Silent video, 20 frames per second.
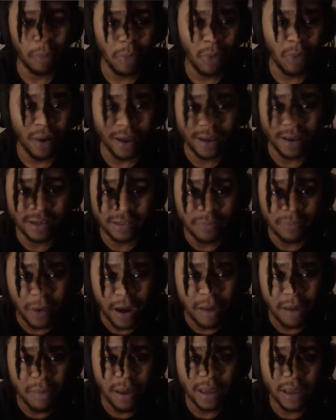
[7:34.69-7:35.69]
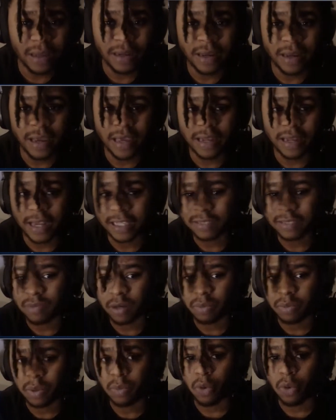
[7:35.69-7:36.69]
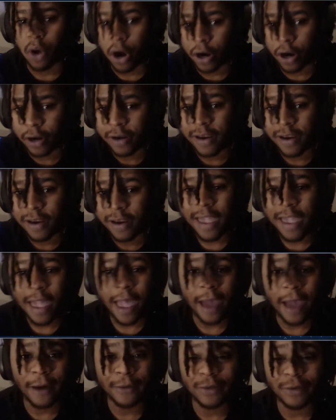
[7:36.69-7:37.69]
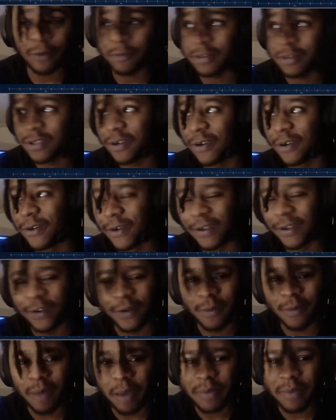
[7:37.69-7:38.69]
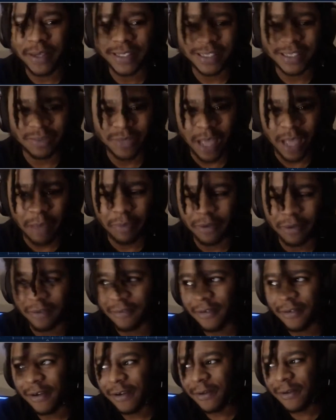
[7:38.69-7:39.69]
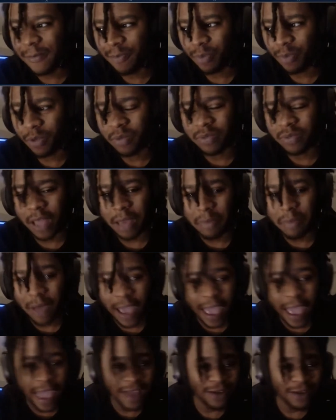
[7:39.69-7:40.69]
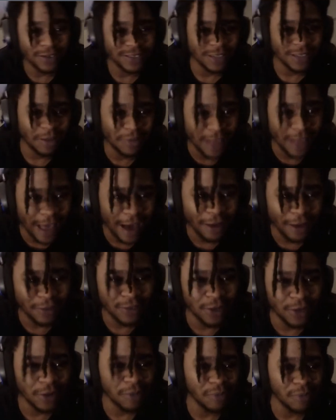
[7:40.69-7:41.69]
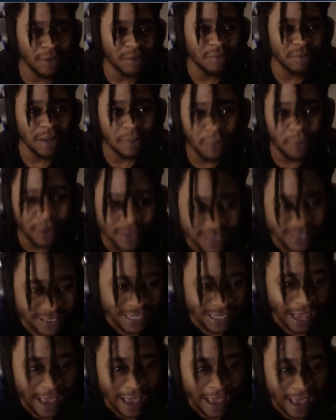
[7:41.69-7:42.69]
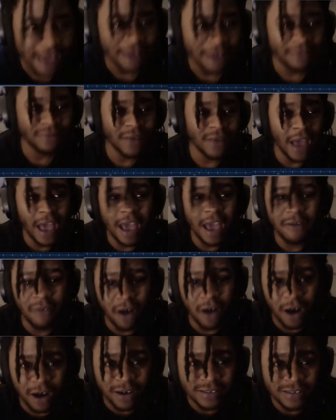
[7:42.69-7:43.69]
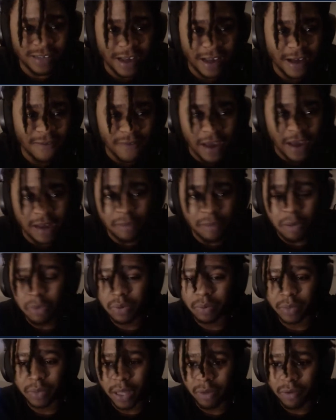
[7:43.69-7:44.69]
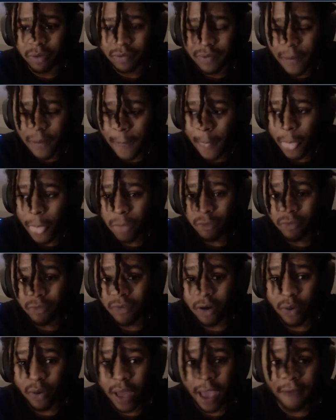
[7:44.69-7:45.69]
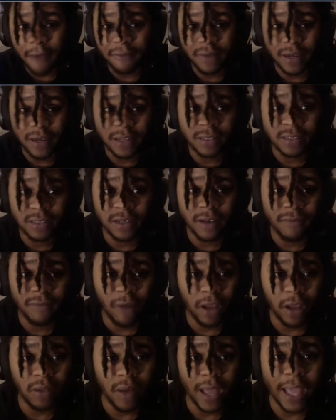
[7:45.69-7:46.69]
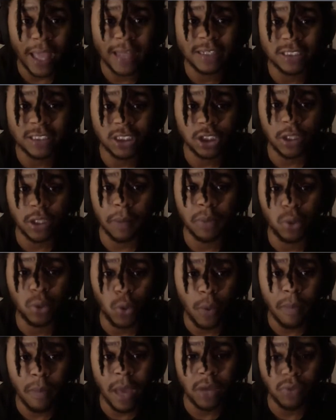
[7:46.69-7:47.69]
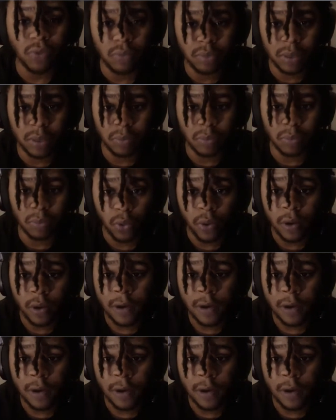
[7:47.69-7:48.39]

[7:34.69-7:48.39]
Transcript: people are getting Spider-Man and Xbox people aren't. I don't know what's going on. Maybe it's some type of hack or something. I don't know. But me personally, I have a hard time finding people to play with without having to invite them. I can't just jump into a match with people.